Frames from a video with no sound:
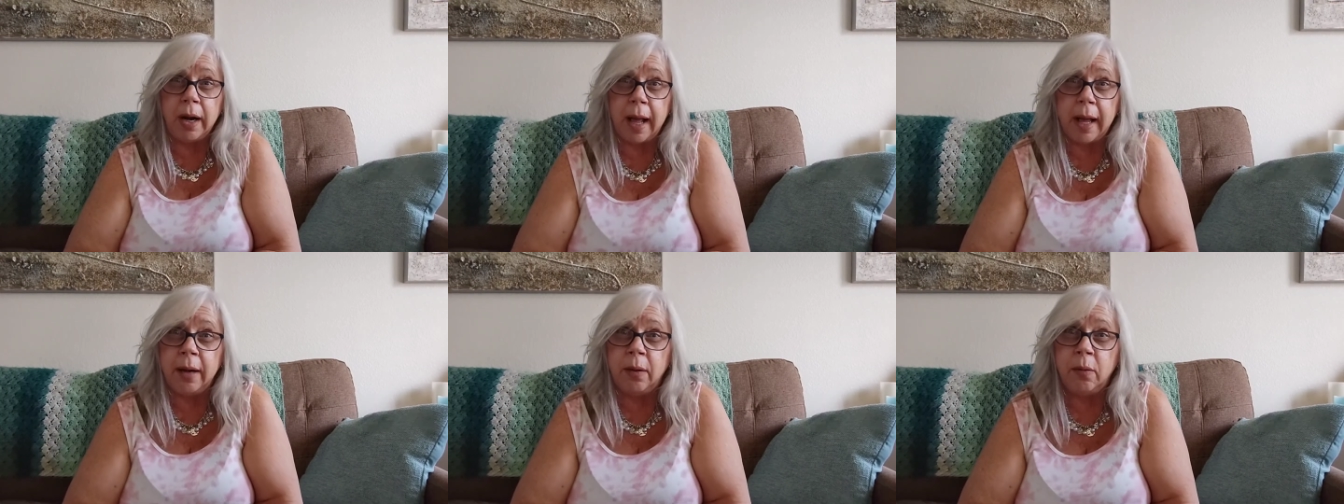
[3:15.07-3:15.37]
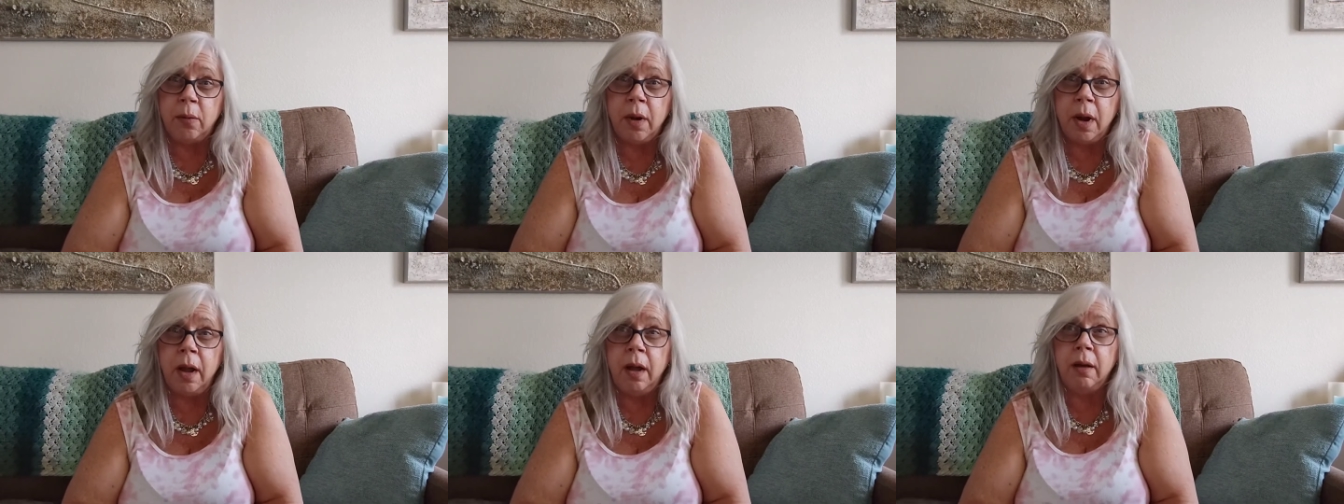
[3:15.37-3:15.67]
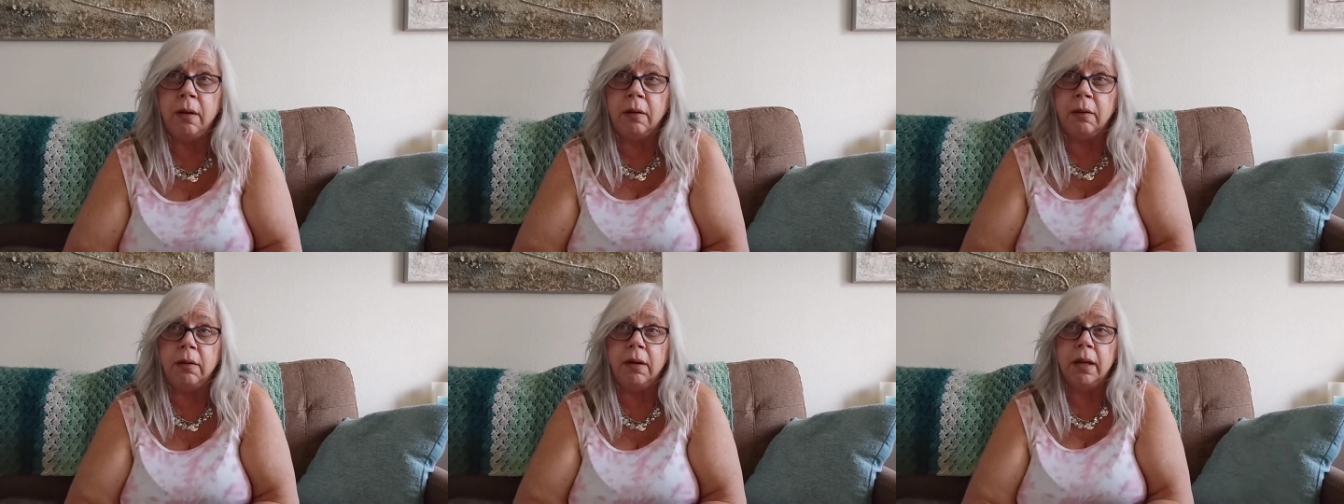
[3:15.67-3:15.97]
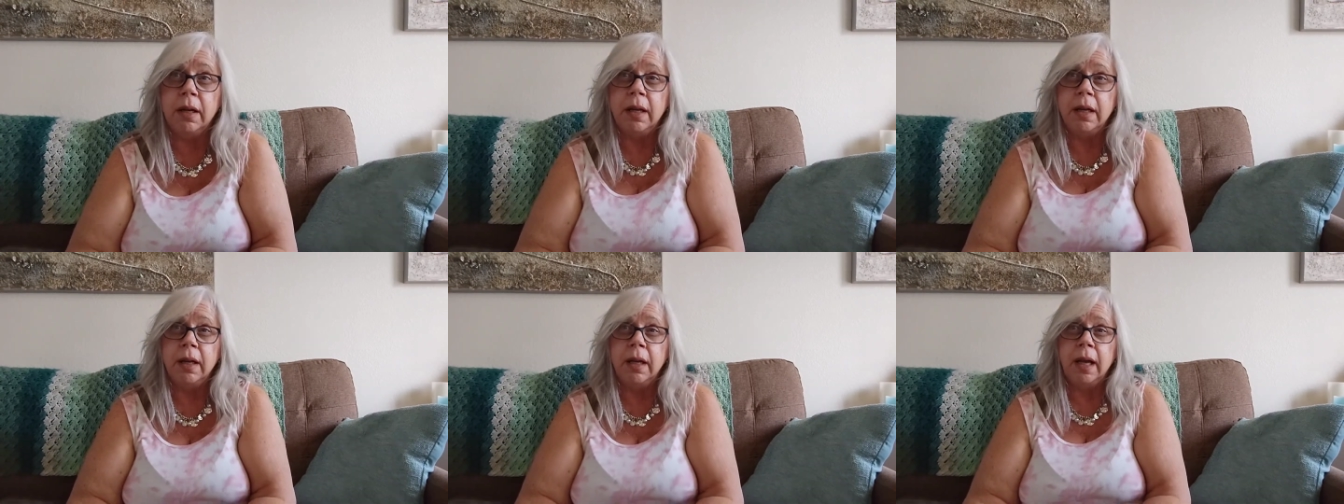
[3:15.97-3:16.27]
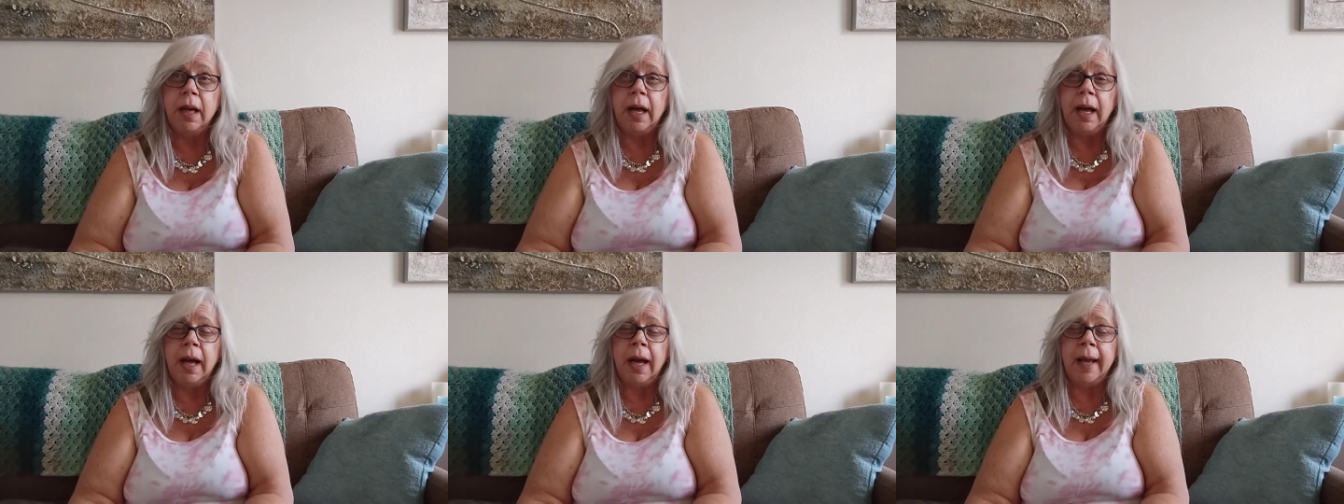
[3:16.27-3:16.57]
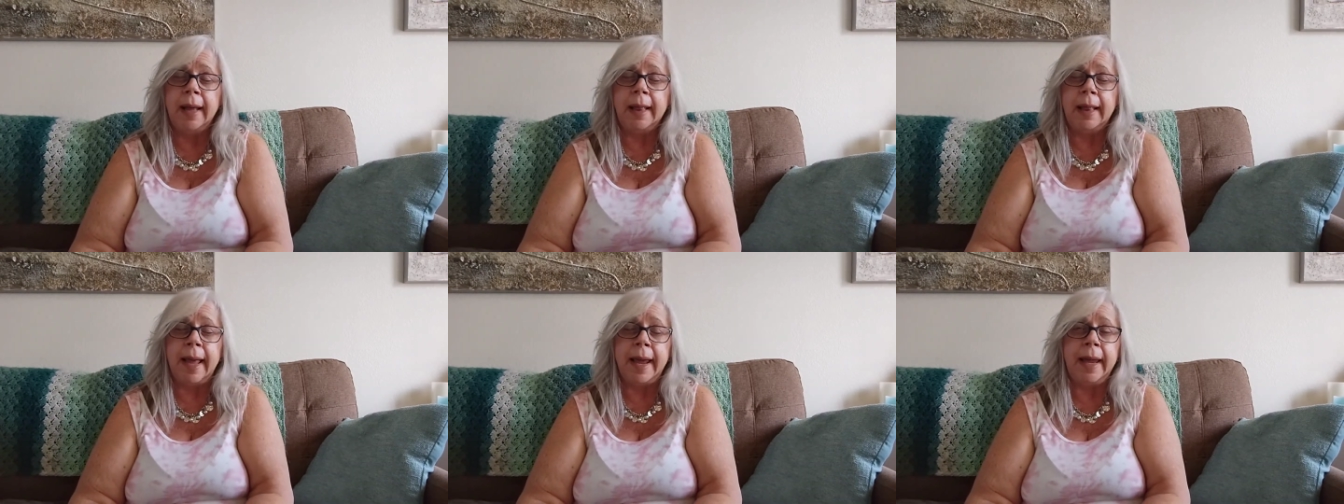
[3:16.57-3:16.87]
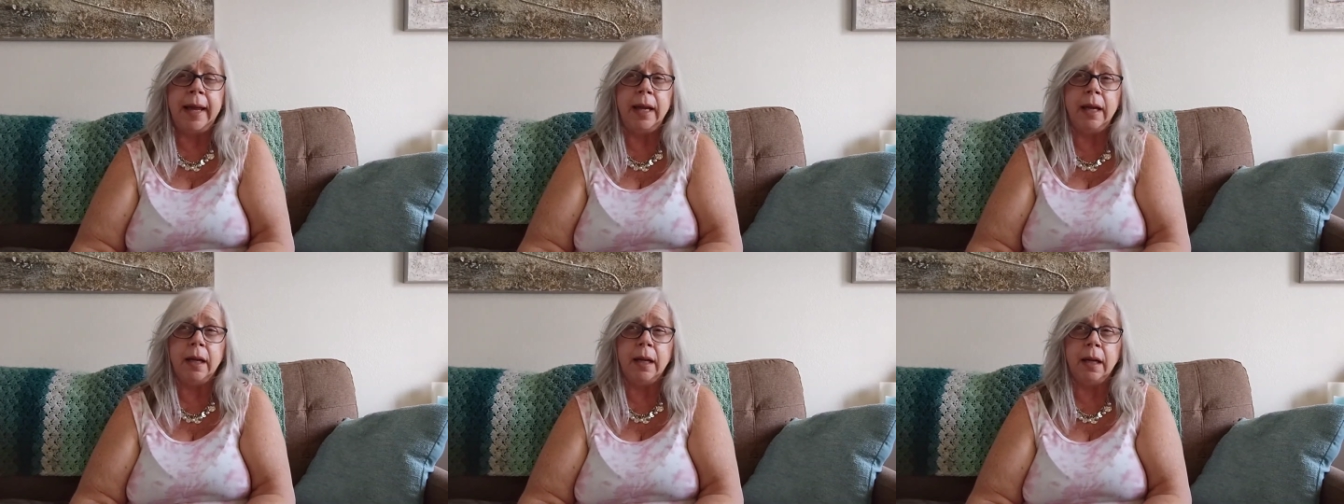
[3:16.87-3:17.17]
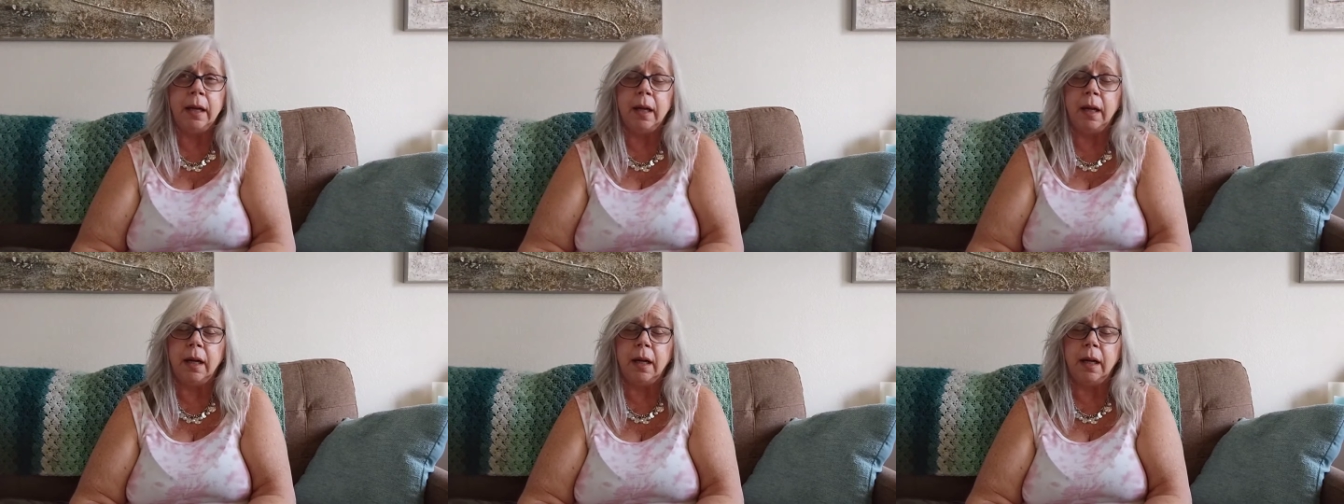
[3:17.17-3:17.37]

I don't know. I like